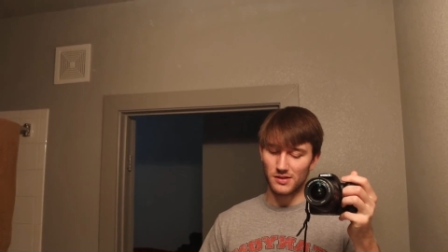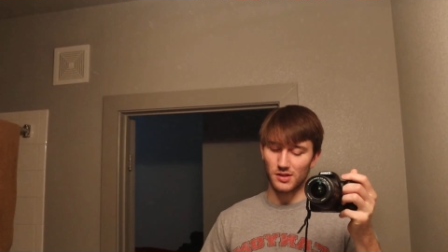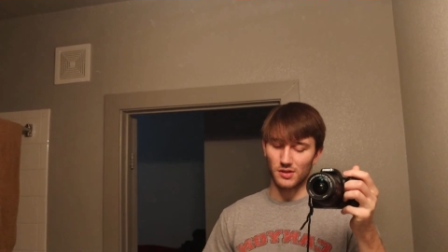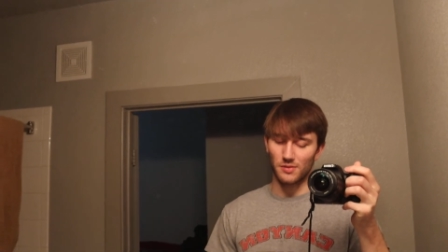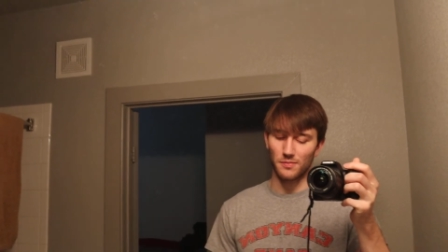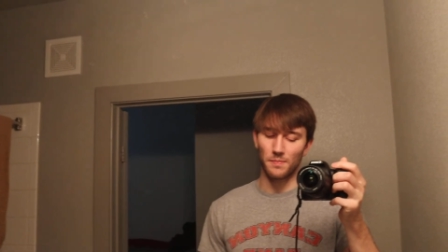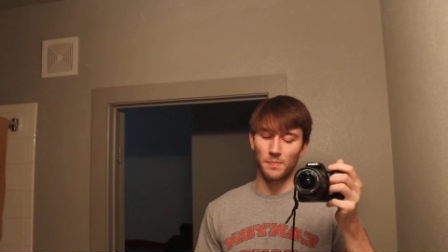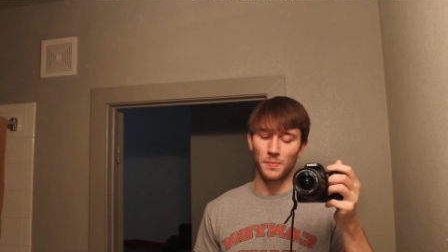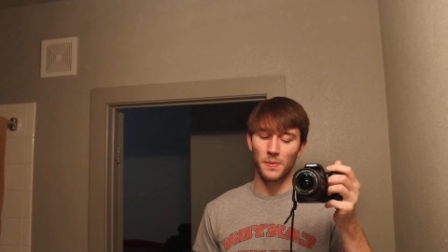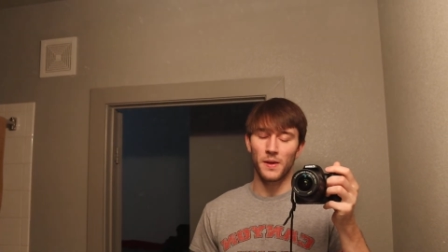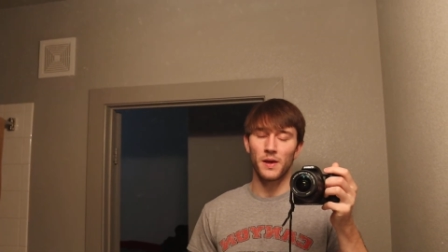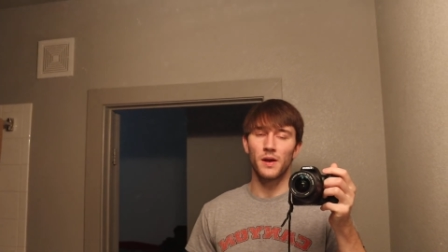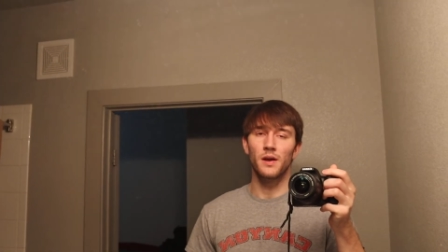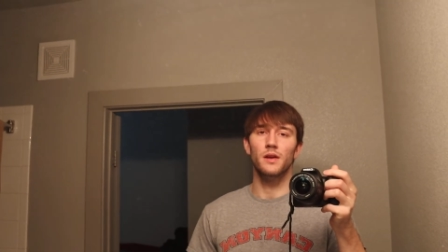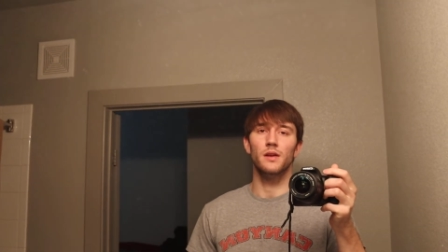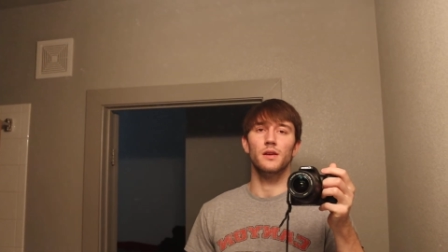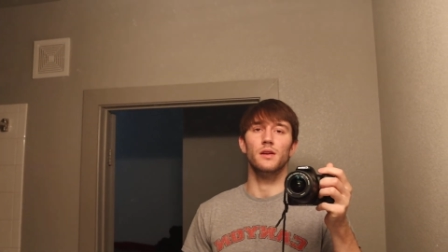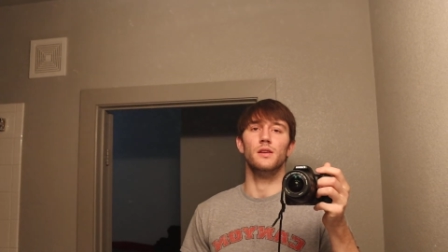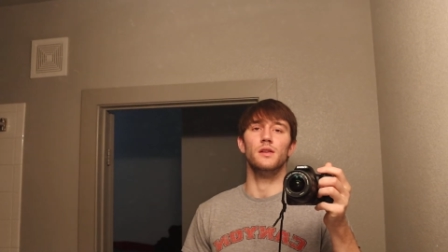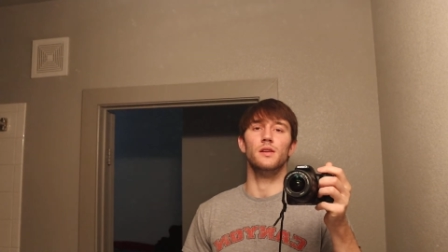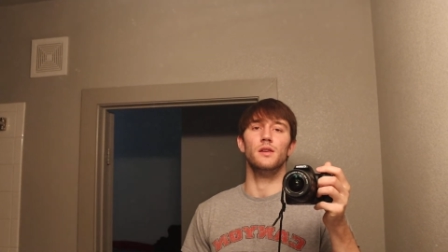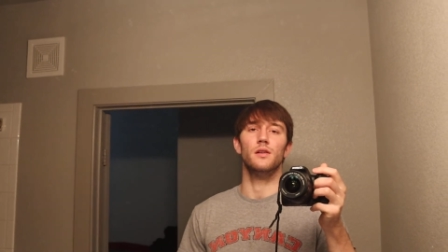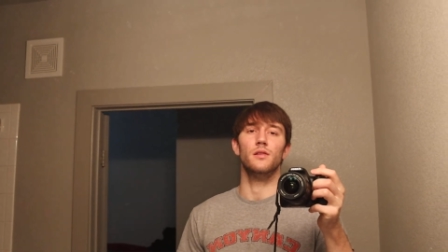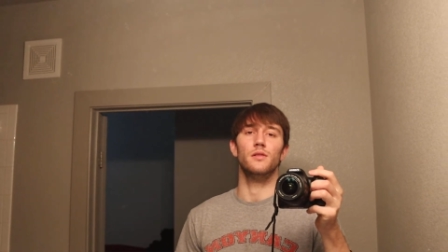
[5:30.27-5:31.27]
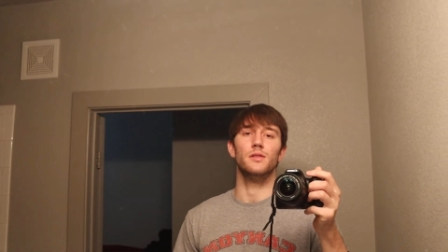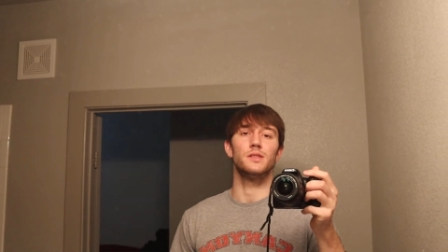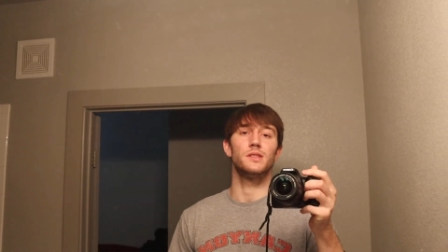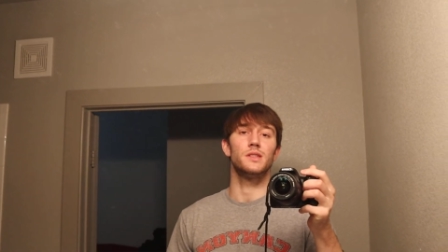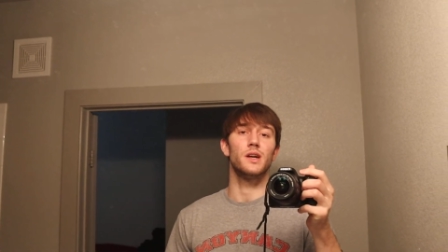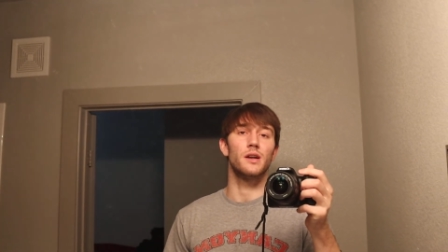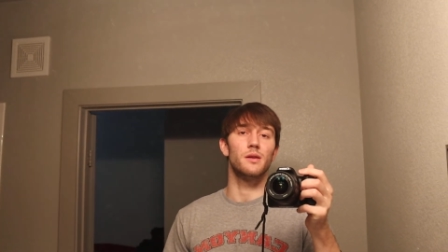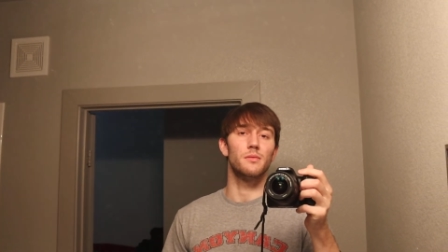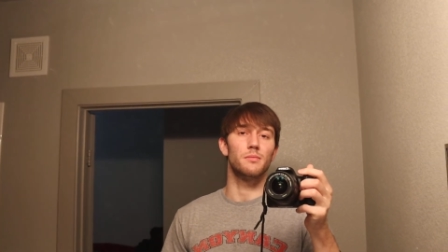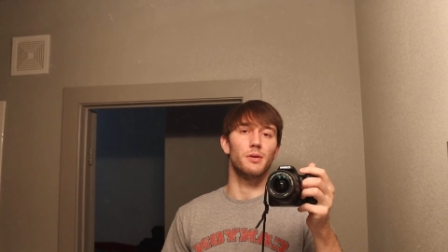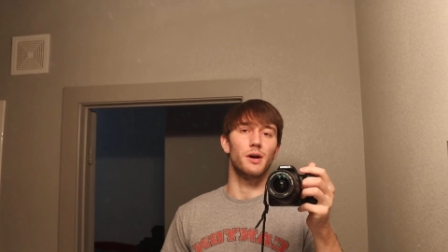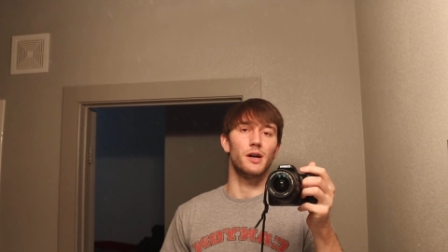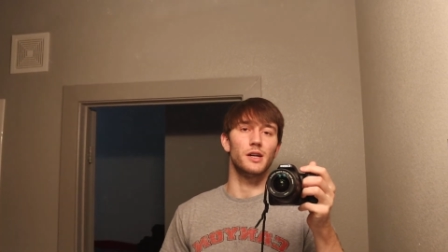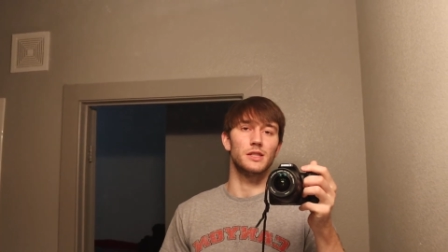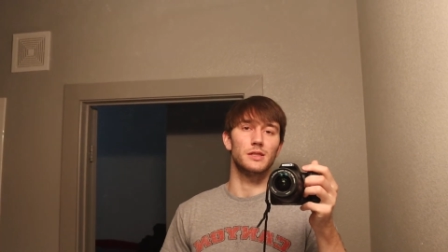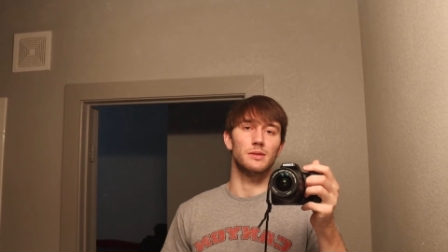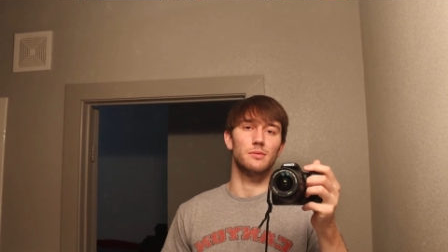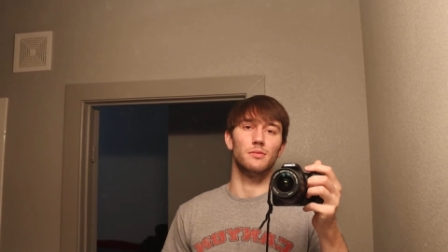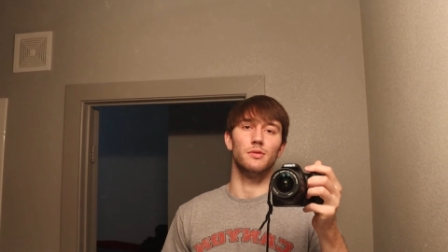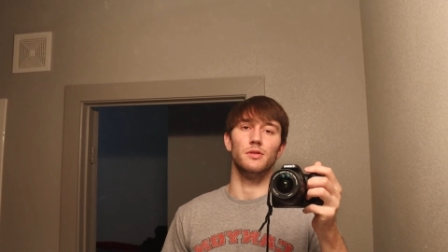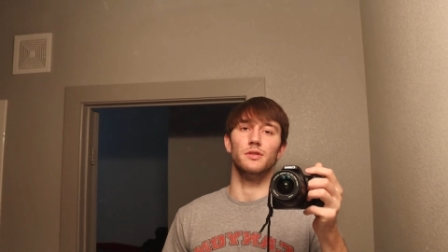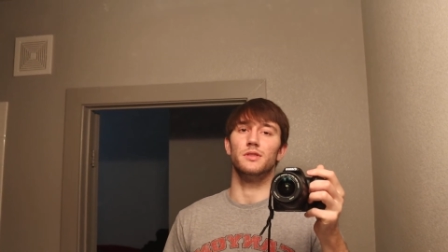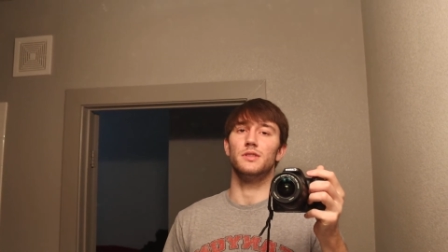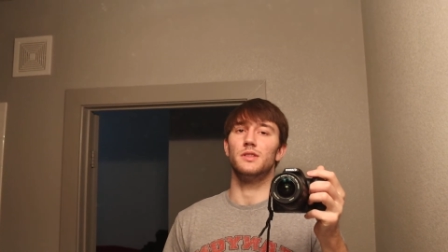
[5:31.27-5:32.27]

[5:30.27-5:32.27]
So, you know, it's not impossible.